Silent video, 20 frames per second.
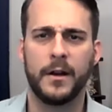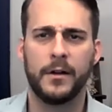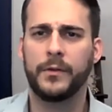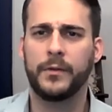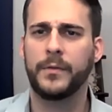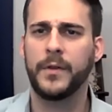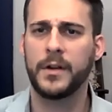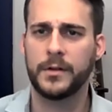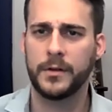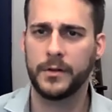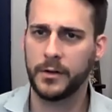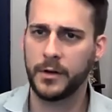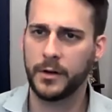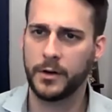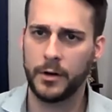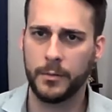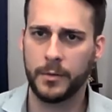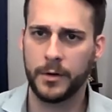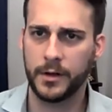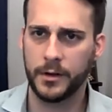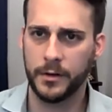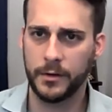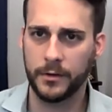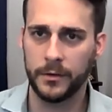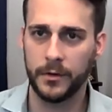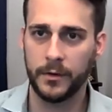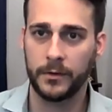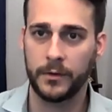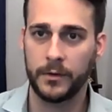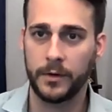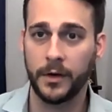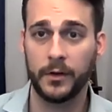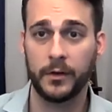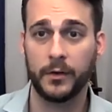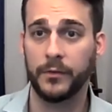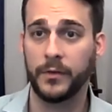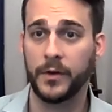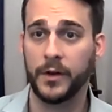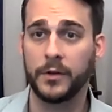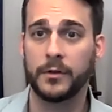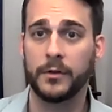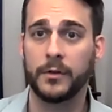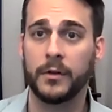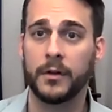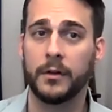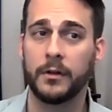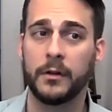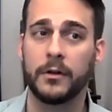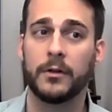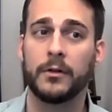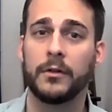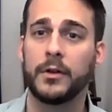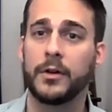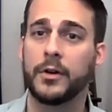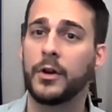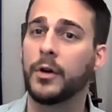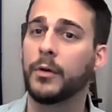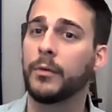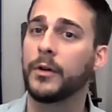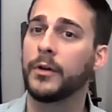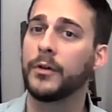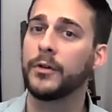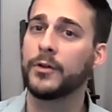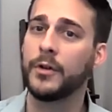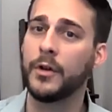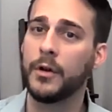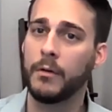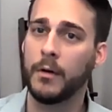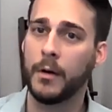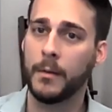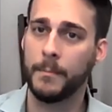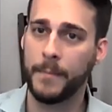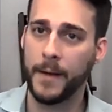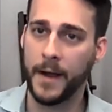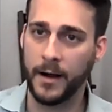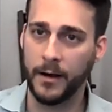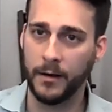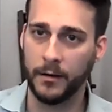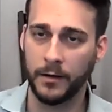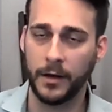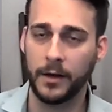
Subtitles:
features that nobody uses, here's a feature that literally no one knew about,